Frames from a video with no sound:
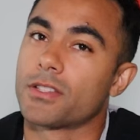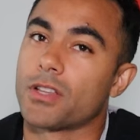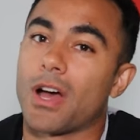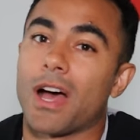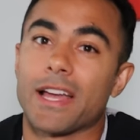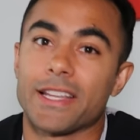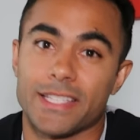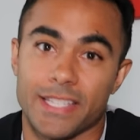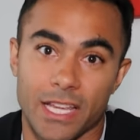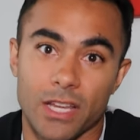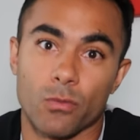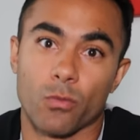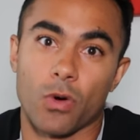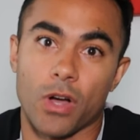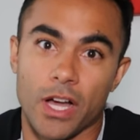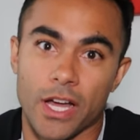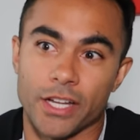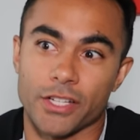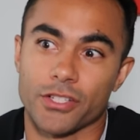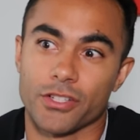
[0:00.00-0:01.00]
So I did
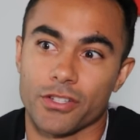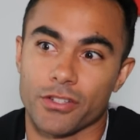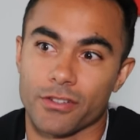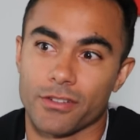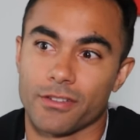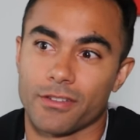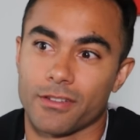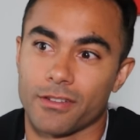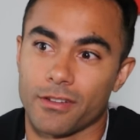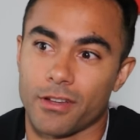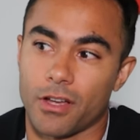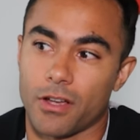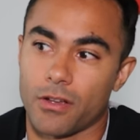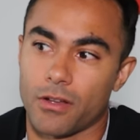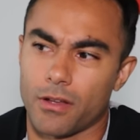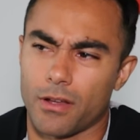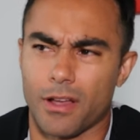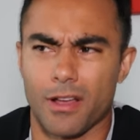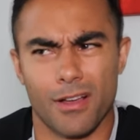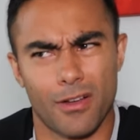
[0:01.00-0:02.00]
watch,
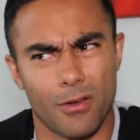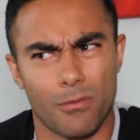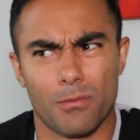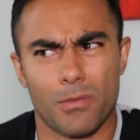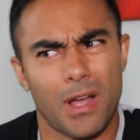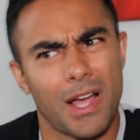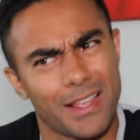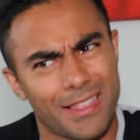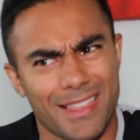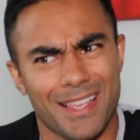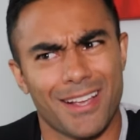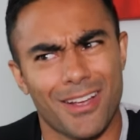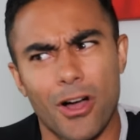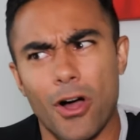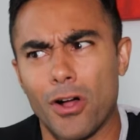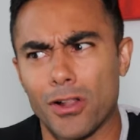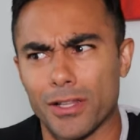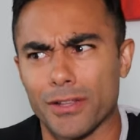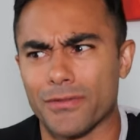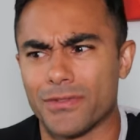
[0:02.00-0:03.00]
I think,
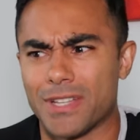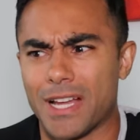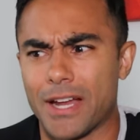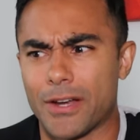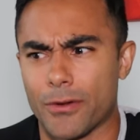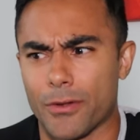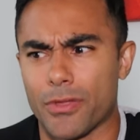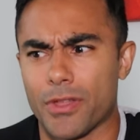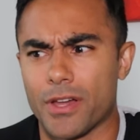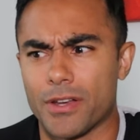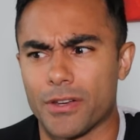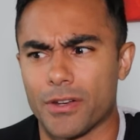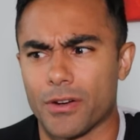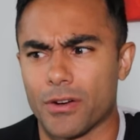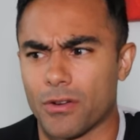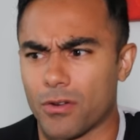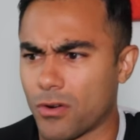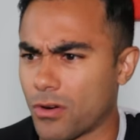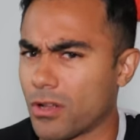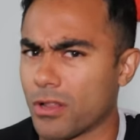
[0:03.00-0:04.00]
all of Dino
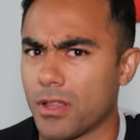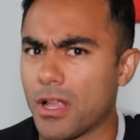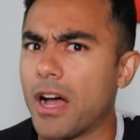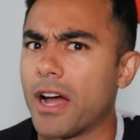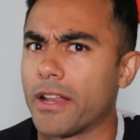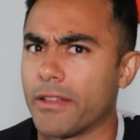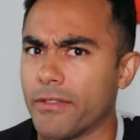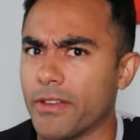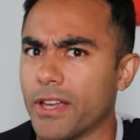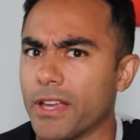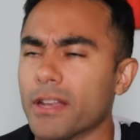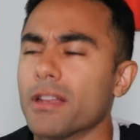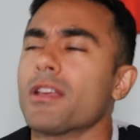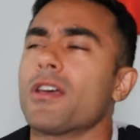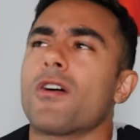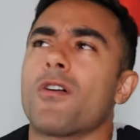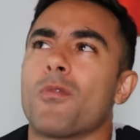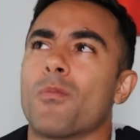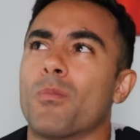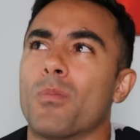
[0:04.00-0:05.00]
Thunder, or a lot of it,
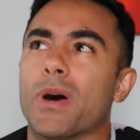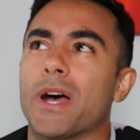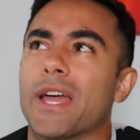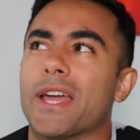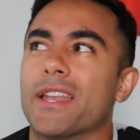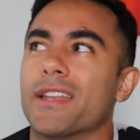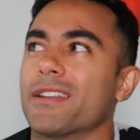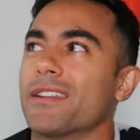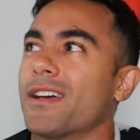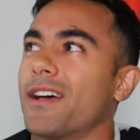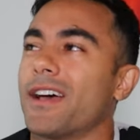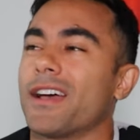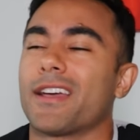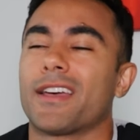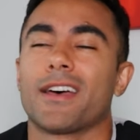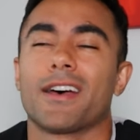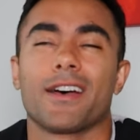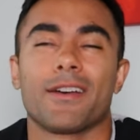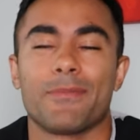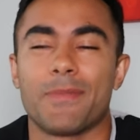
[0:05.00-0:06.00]
but
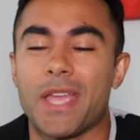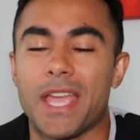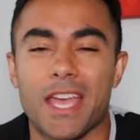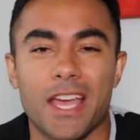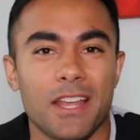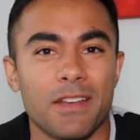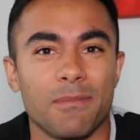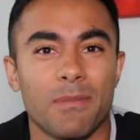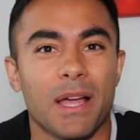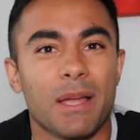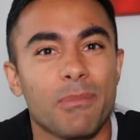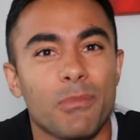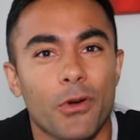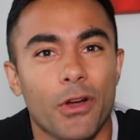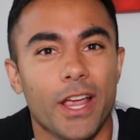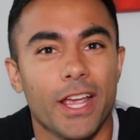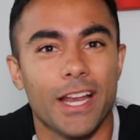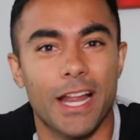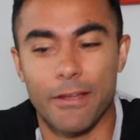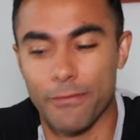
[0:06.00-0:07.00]
man, my
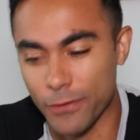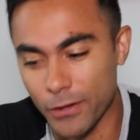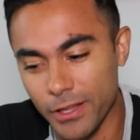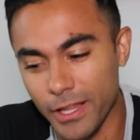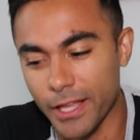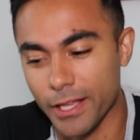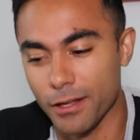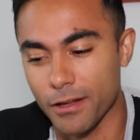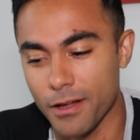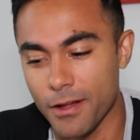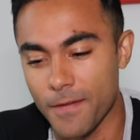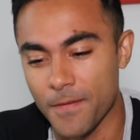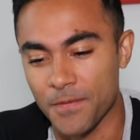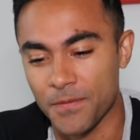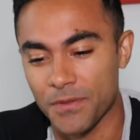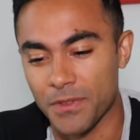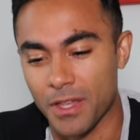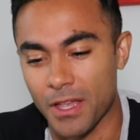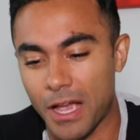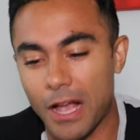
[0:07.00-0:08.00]
brain, I feel like,
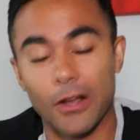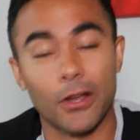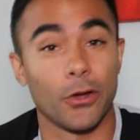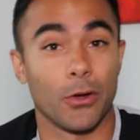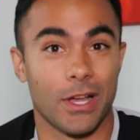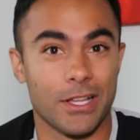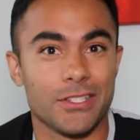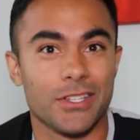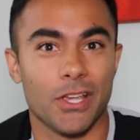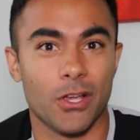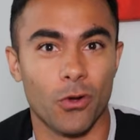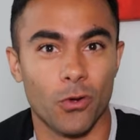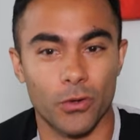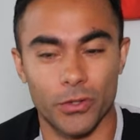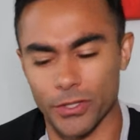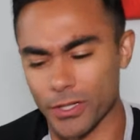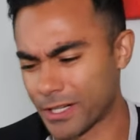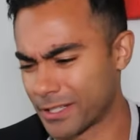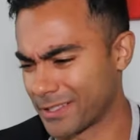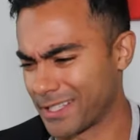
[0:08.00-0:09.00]
I don't know, as you get
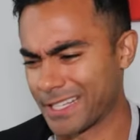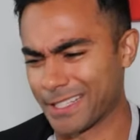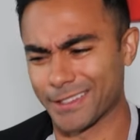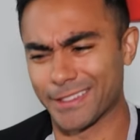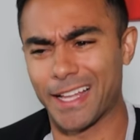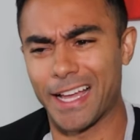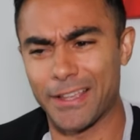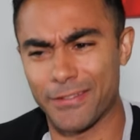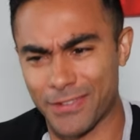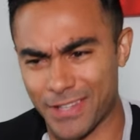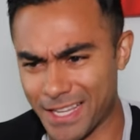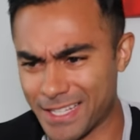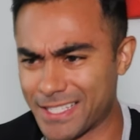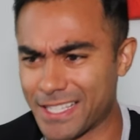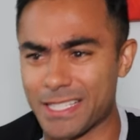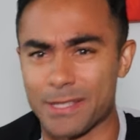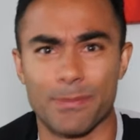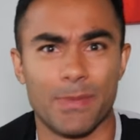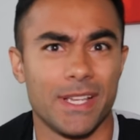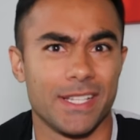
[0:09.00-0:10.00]
older and like life
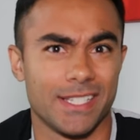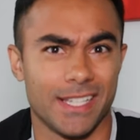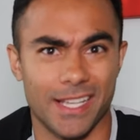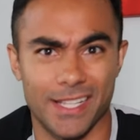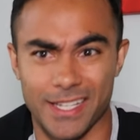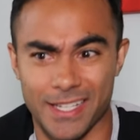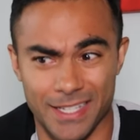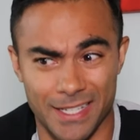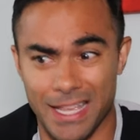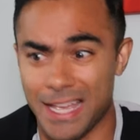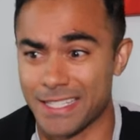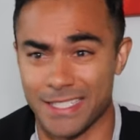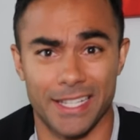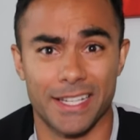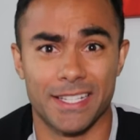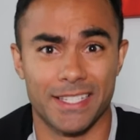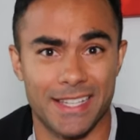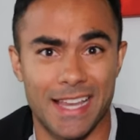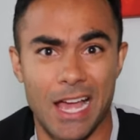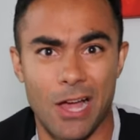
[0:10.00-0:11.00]
gets as busy as
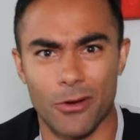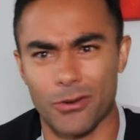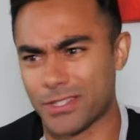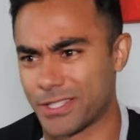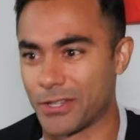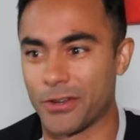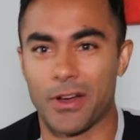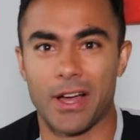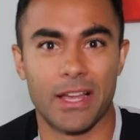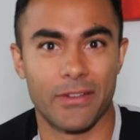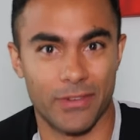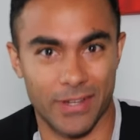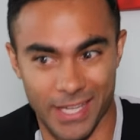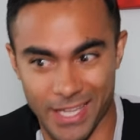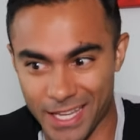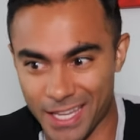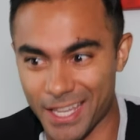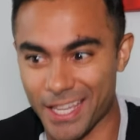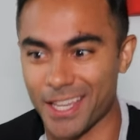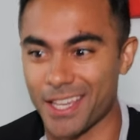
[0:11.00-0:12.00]
it is now, because, you know, I have a
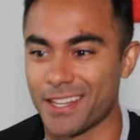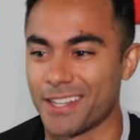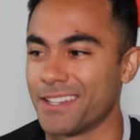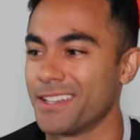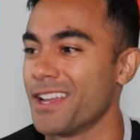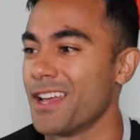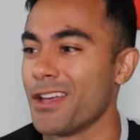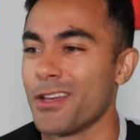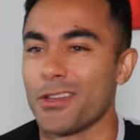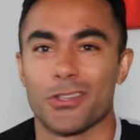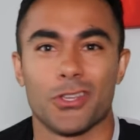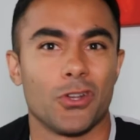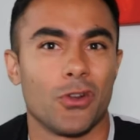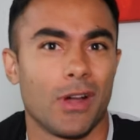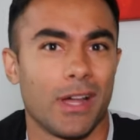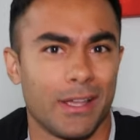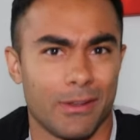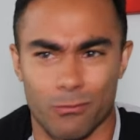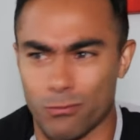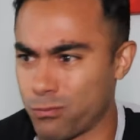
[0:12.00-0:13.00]
kid and, you know,
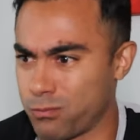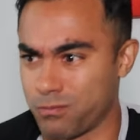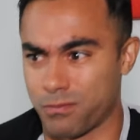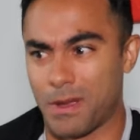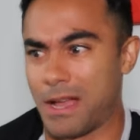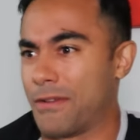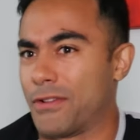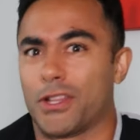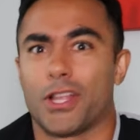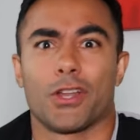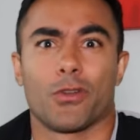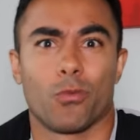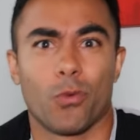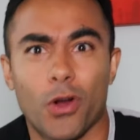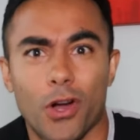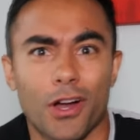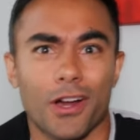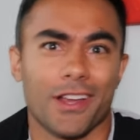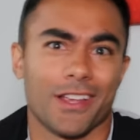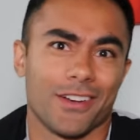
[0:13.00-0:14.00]
I have a lot of
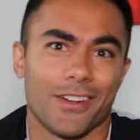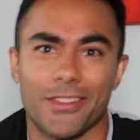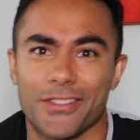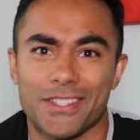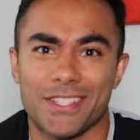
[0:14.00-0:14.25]
work and all